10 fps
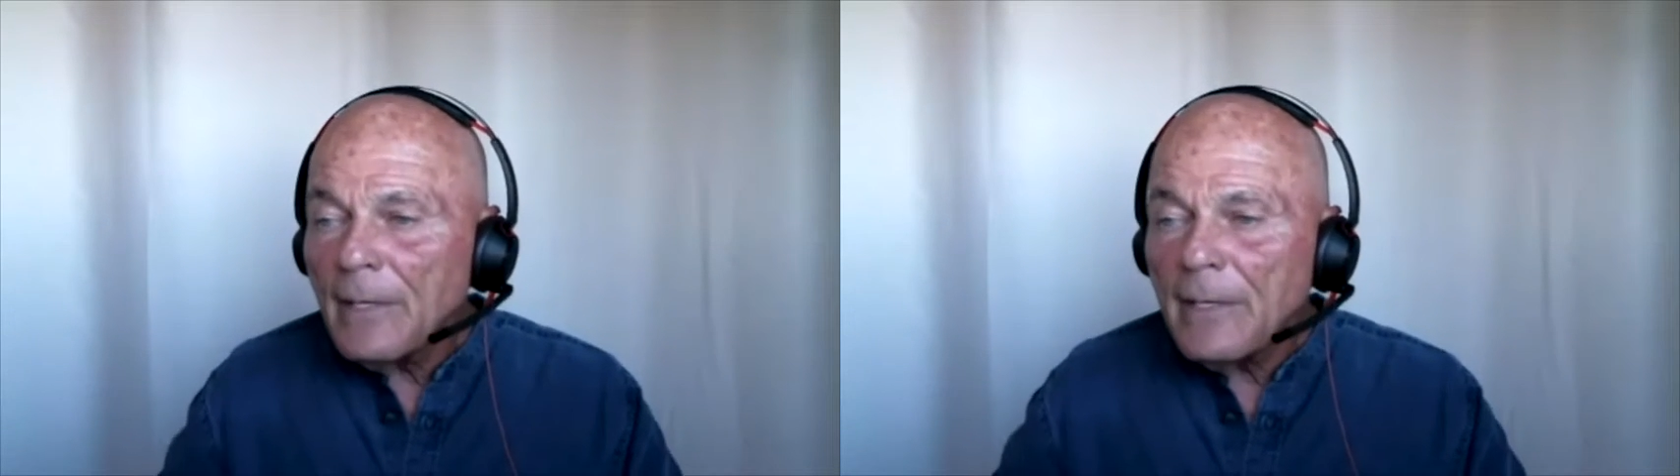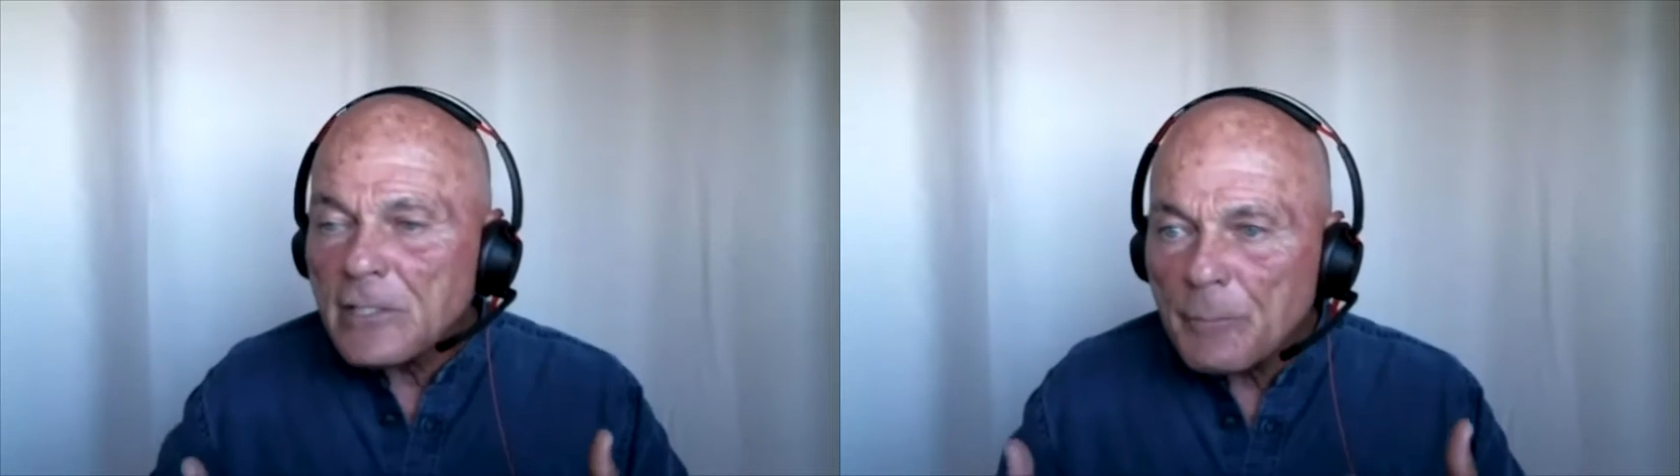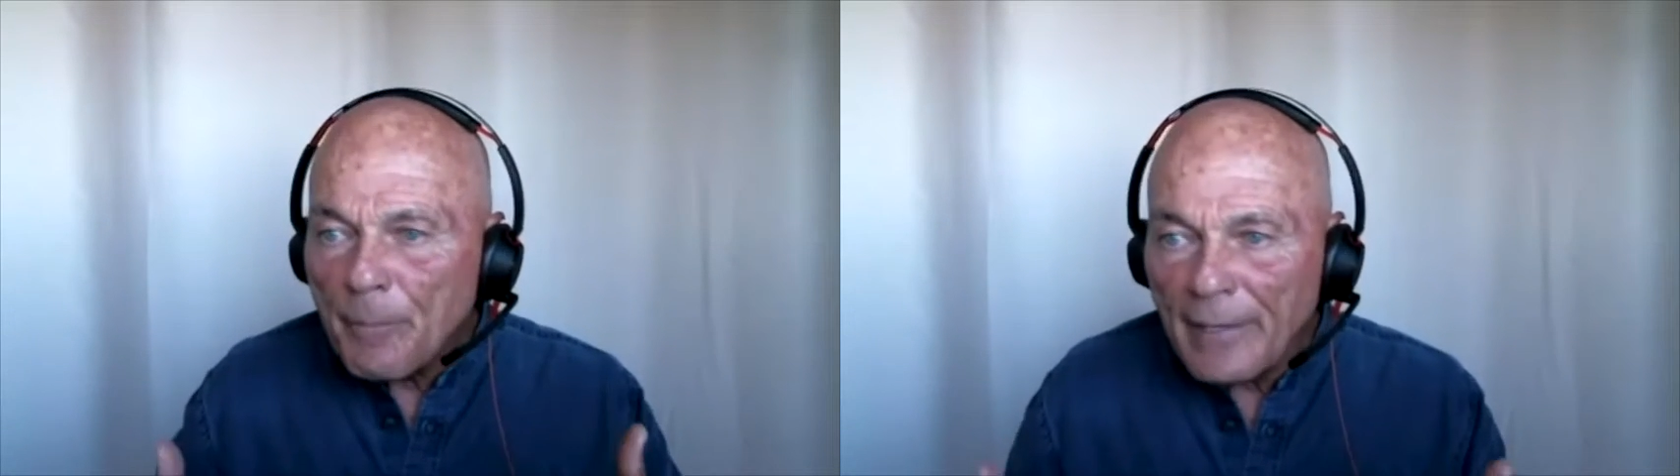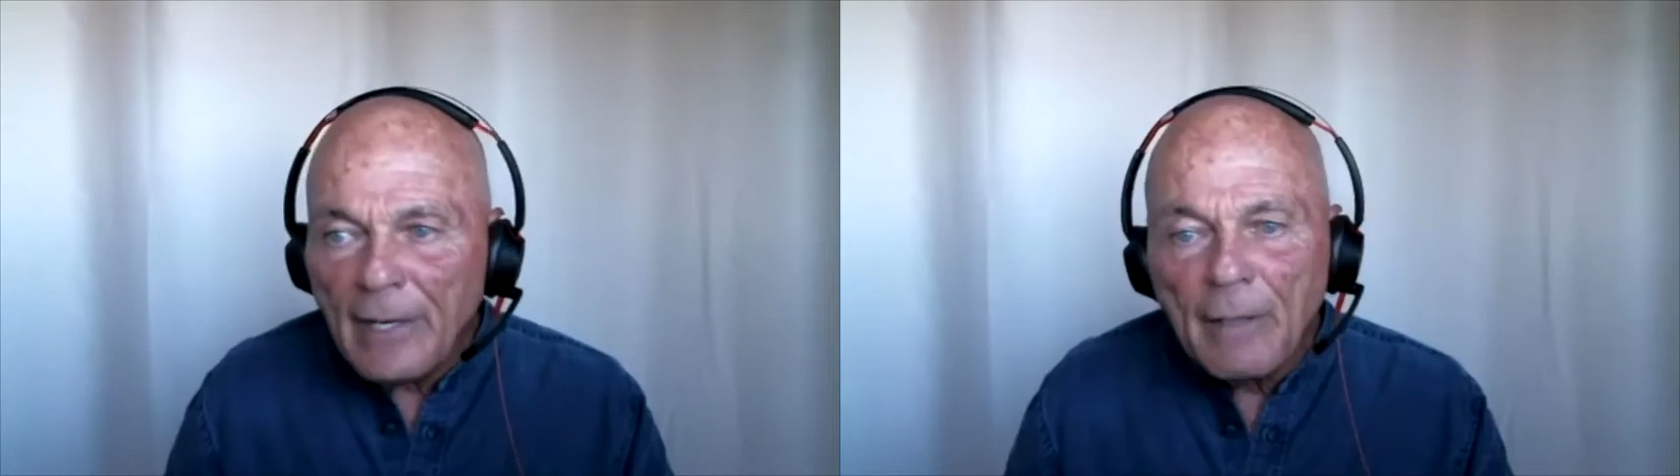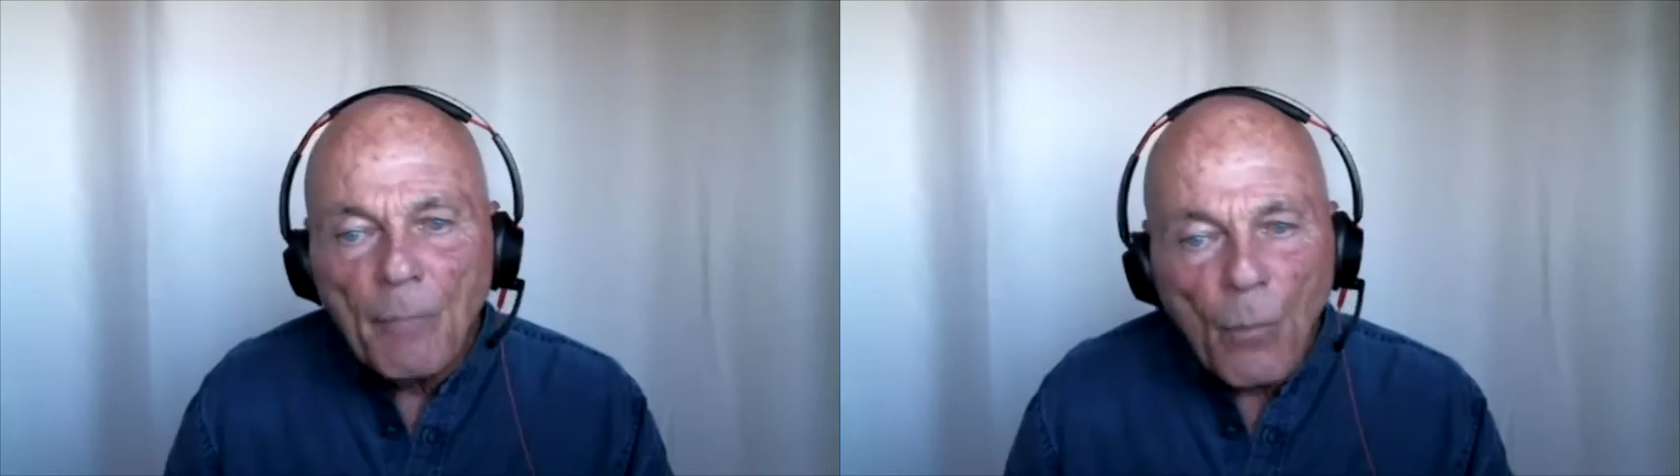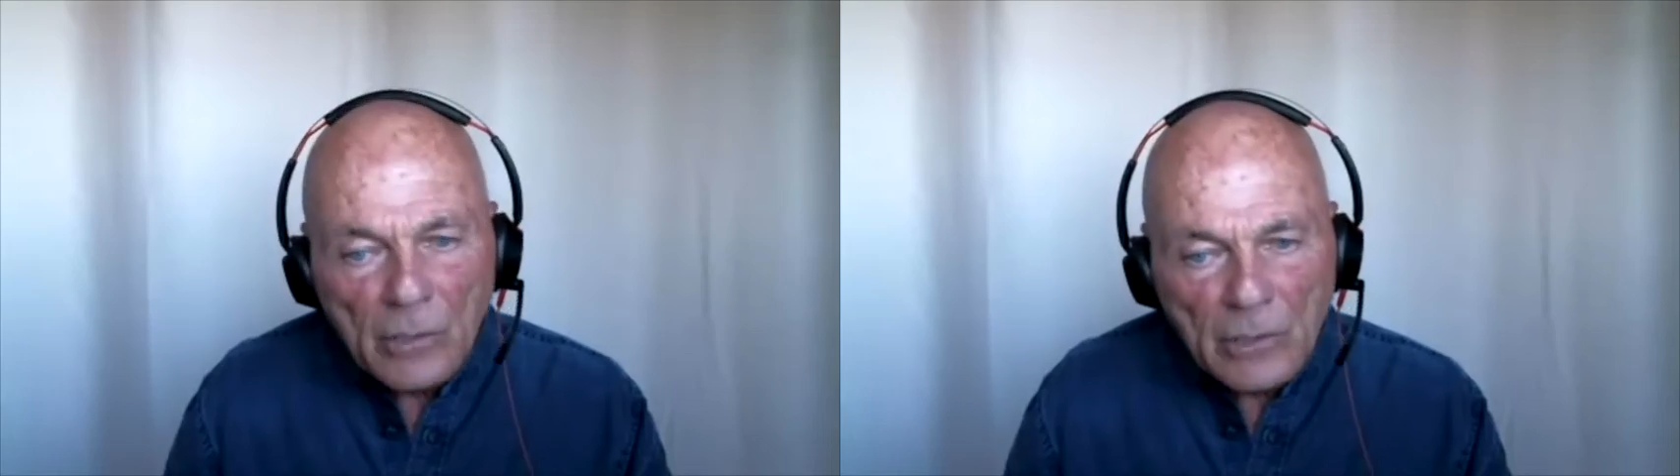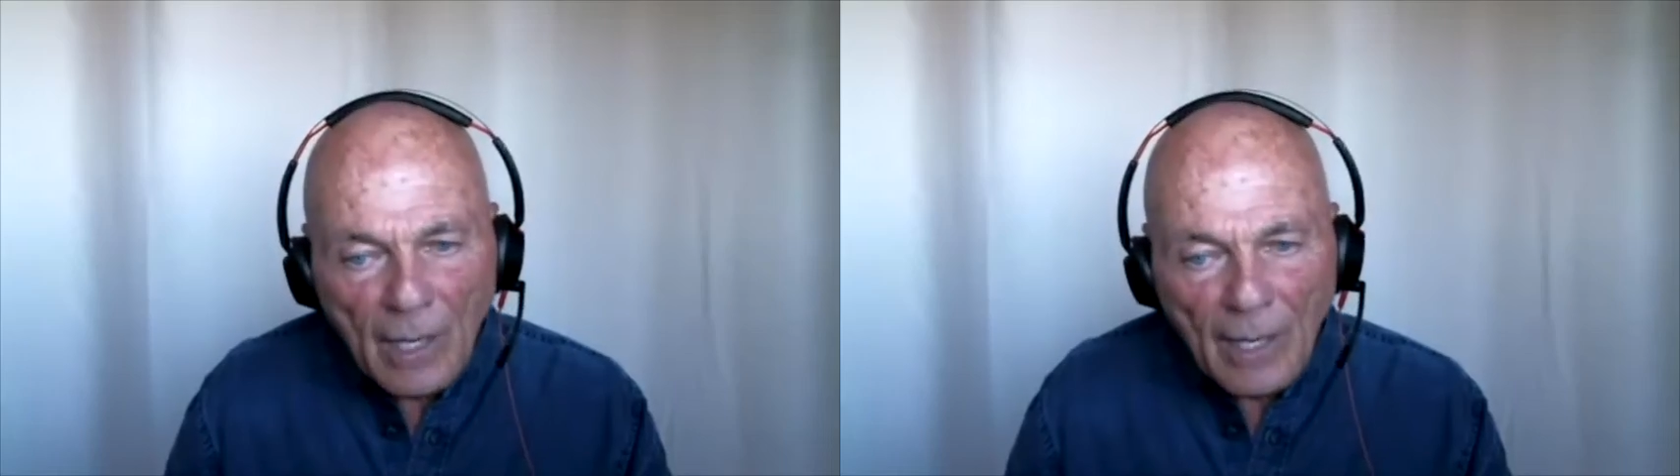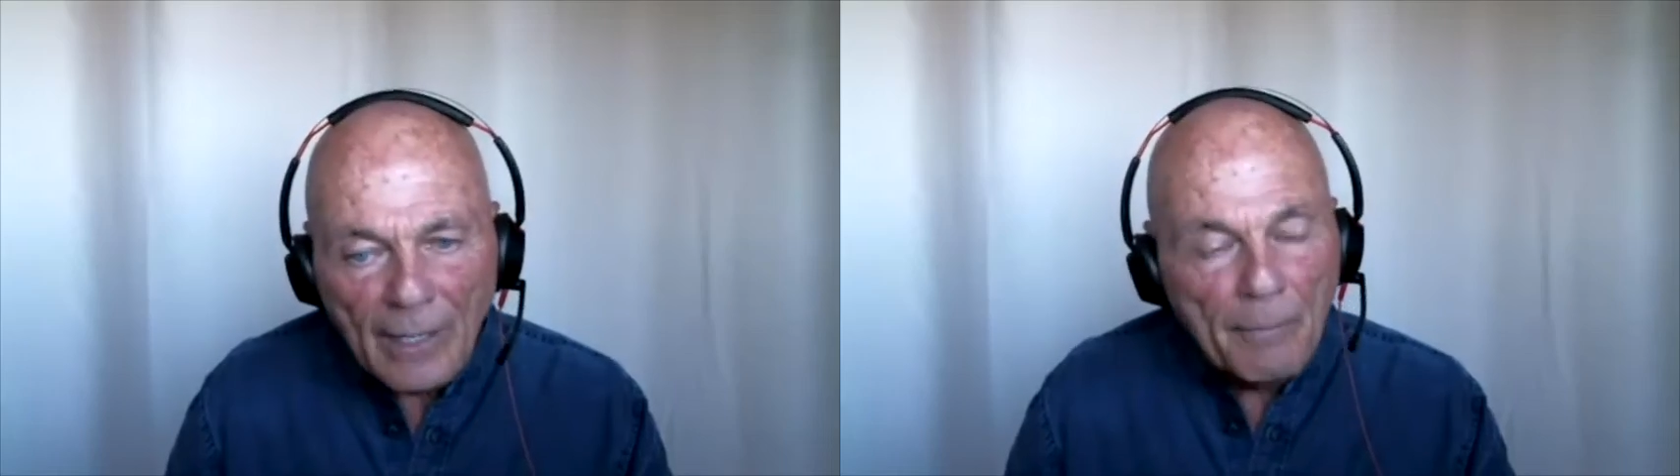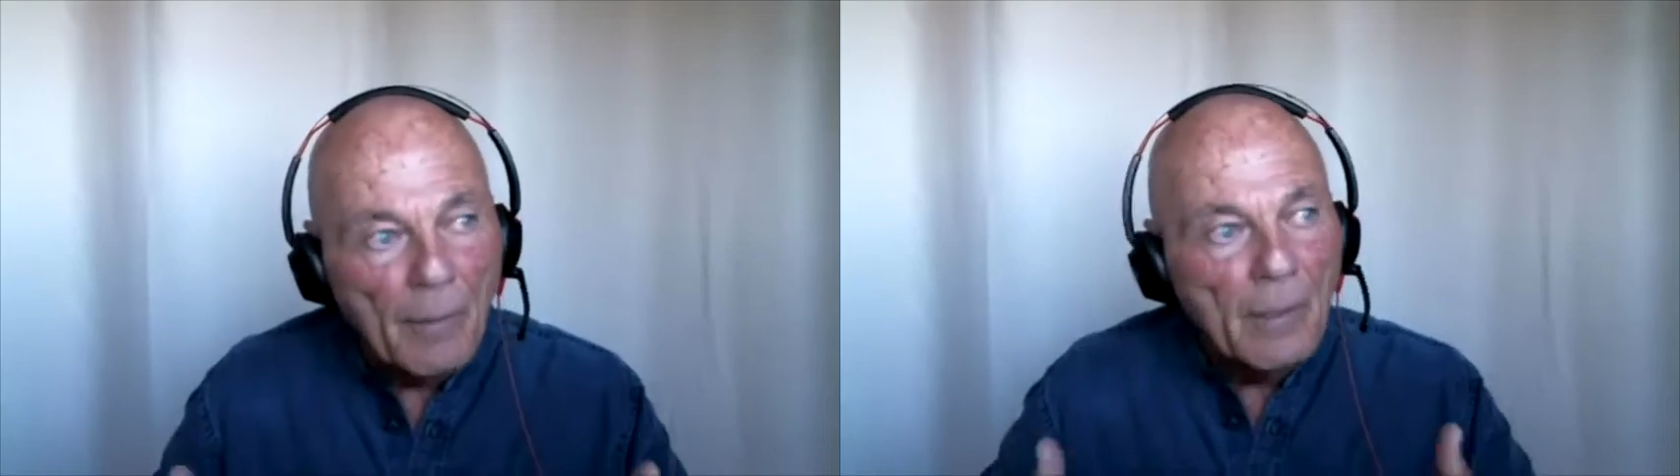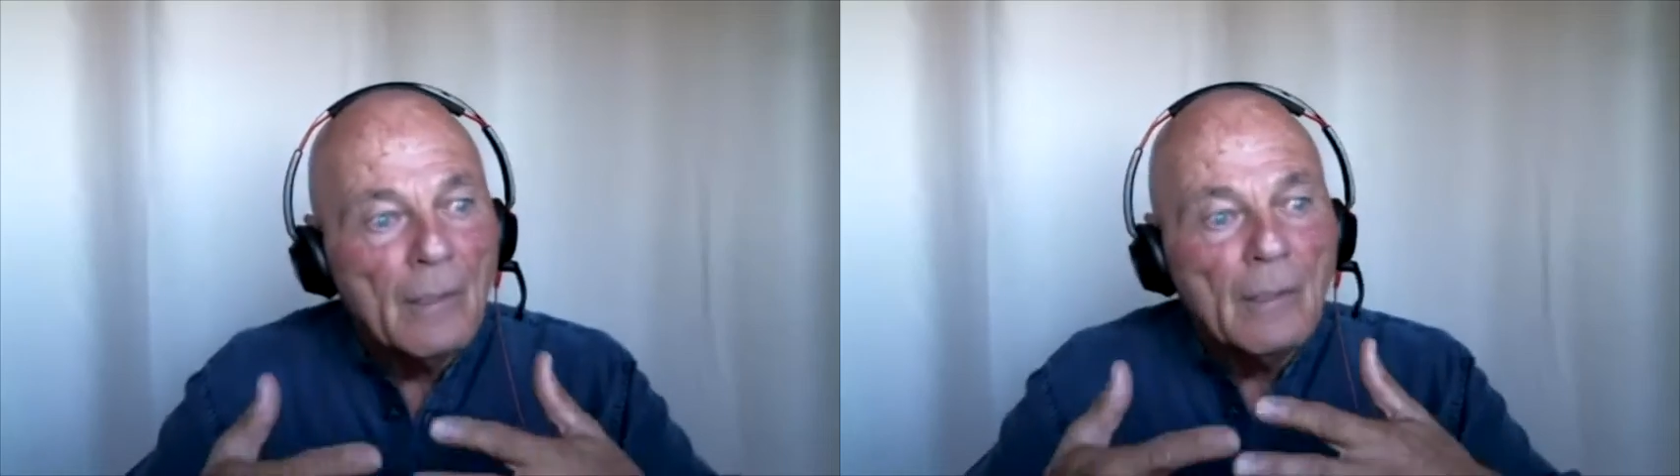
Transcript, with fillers: is spending more time